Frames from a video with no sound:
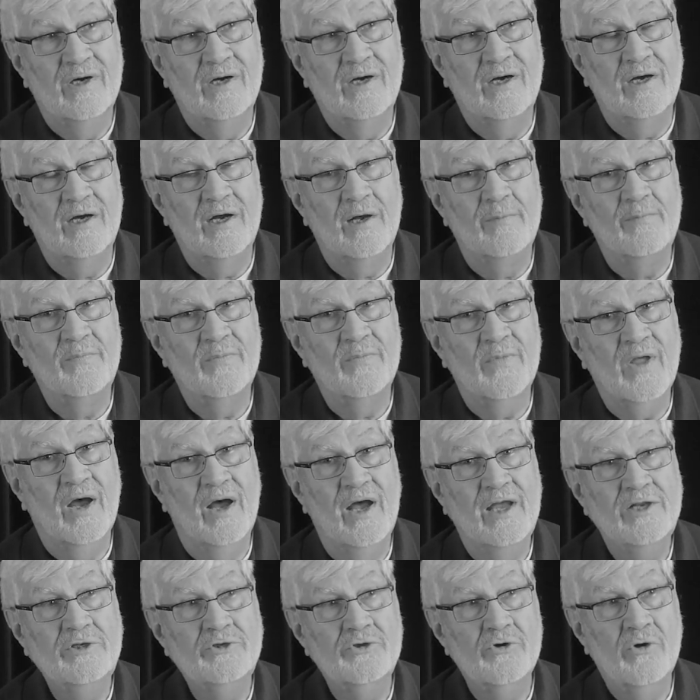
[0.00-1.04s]

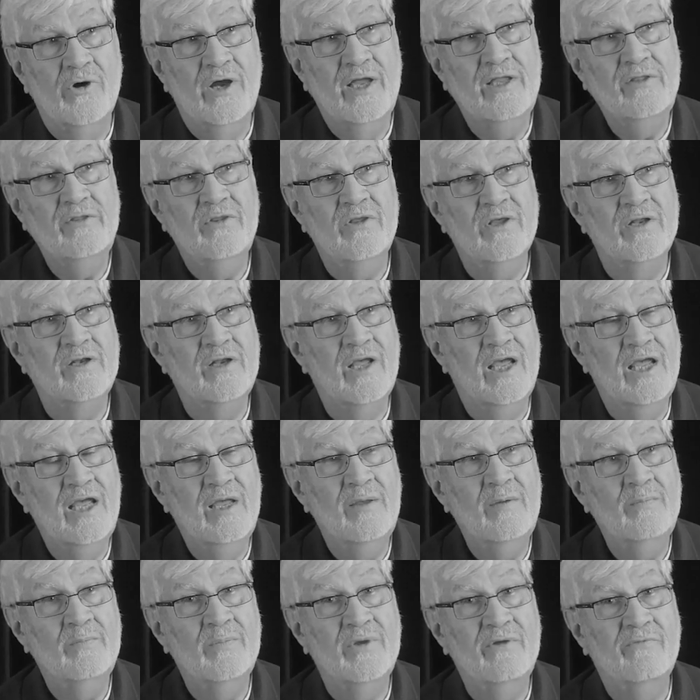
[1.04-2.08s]
I joined the
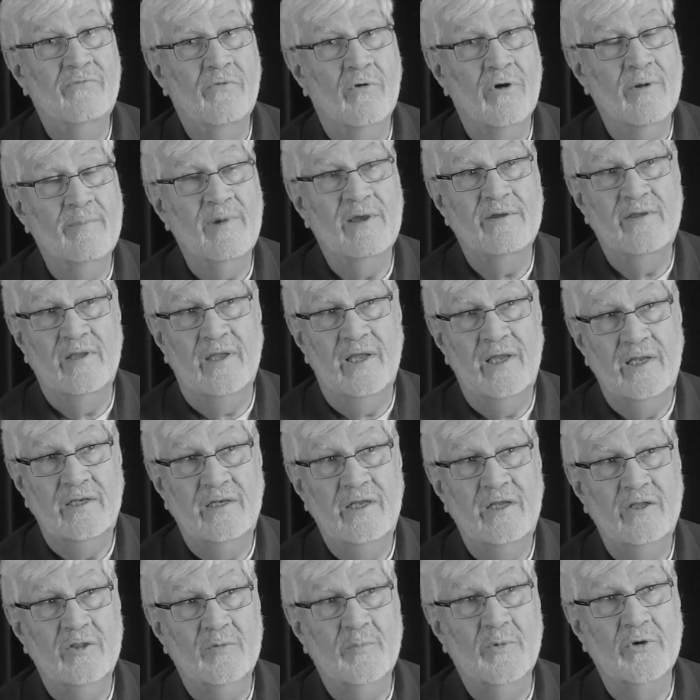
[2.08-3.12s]
day before my
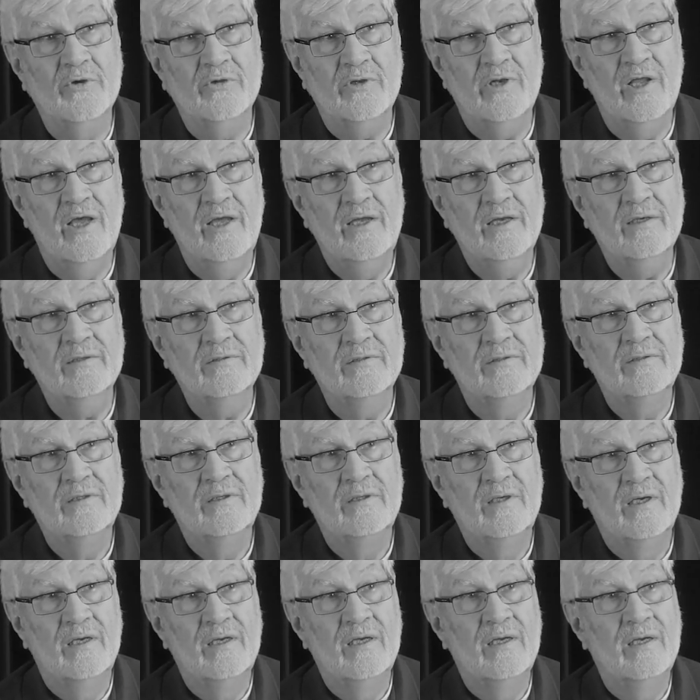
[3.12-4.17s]
18th birthday,
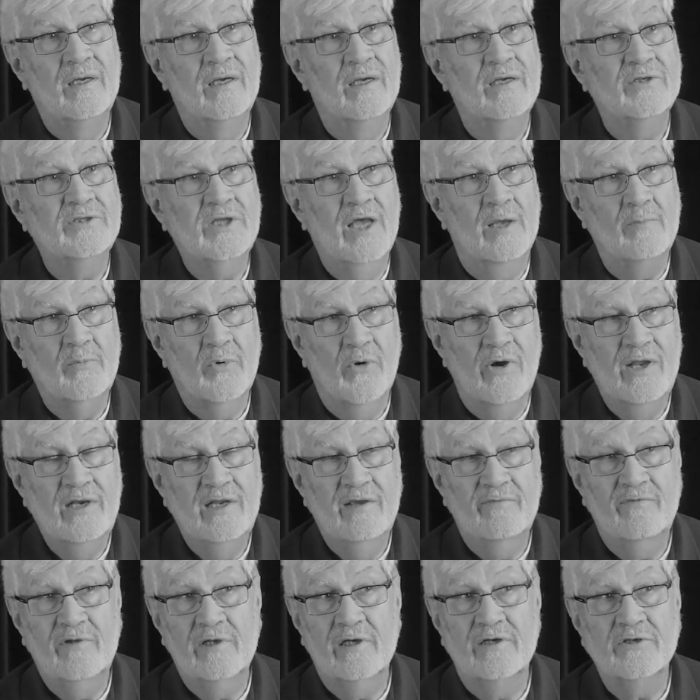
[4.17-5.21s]
Sandpoint
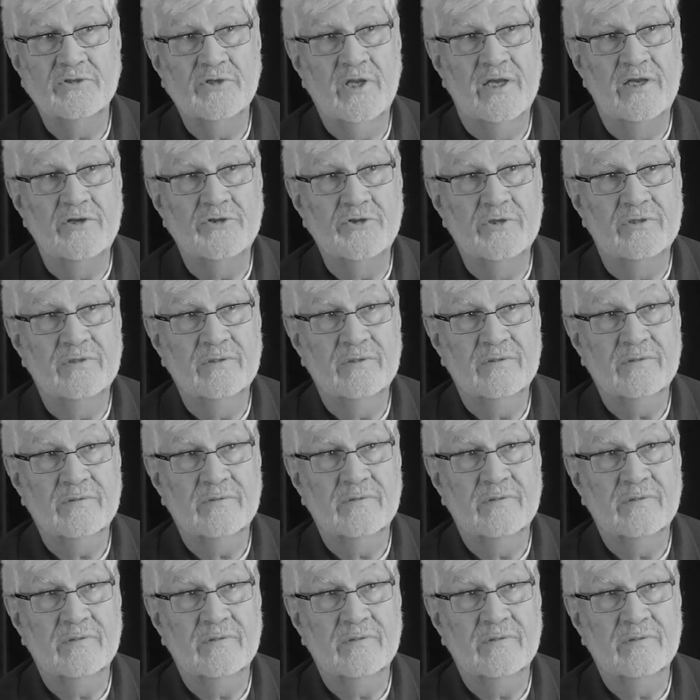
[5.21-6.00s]
Naval Air Station.